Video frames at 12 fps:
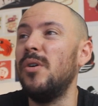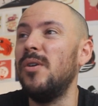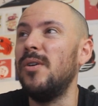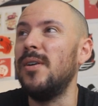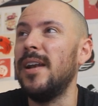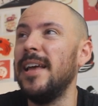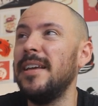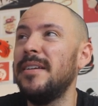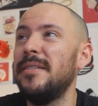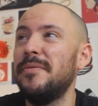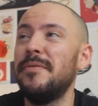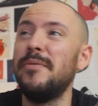on like
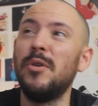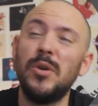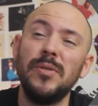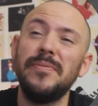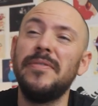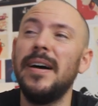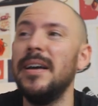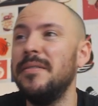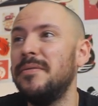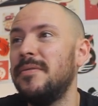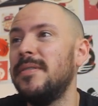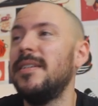four or
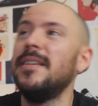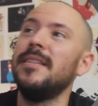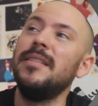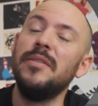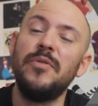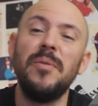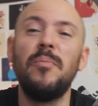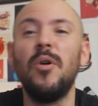five different